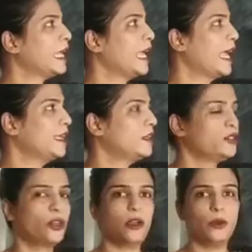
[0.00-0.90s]
and a
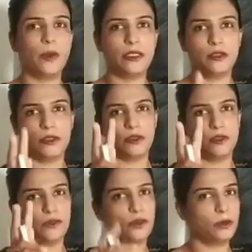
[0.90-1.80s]
short question
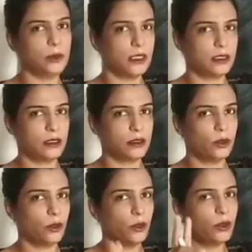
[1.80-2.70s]
of 2 words,
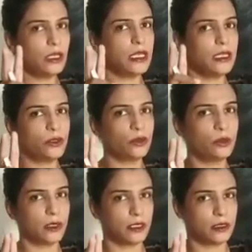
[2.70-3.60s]
only 2
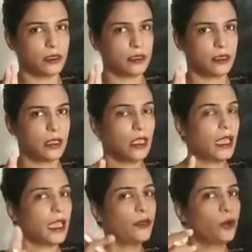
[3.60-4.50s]
words.
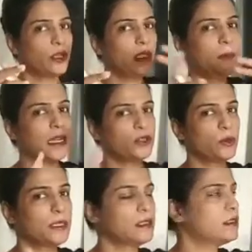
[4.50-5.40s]
And what are the
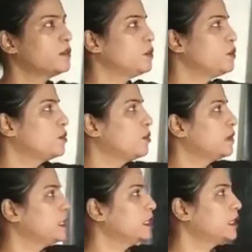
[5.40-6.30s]
punctuations used over
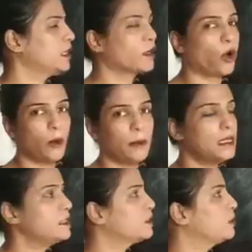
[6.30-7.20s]
here? A comma
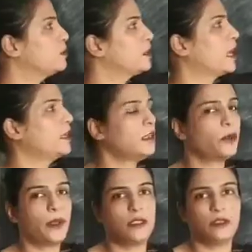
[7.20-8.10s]
is used and a
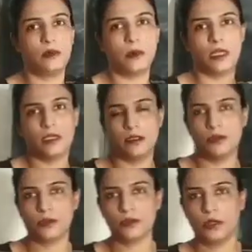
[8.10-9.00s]
question mark is
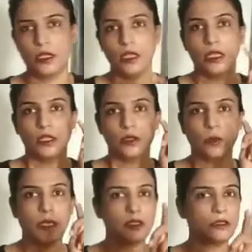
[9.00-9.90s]
used. So
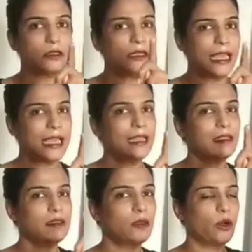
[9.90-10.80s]
question tag
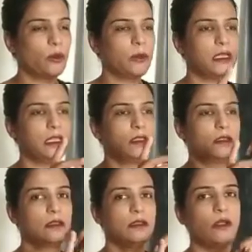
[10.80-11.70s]
is a
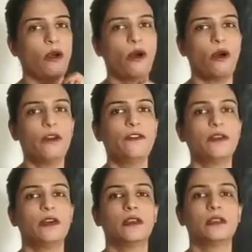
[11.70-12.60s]
combination of
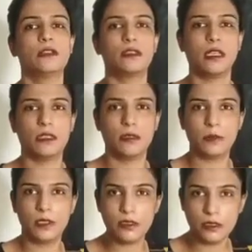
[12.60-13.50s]
a
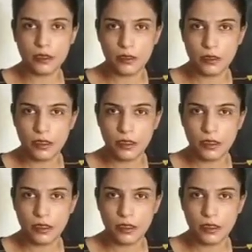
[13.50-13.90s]
statement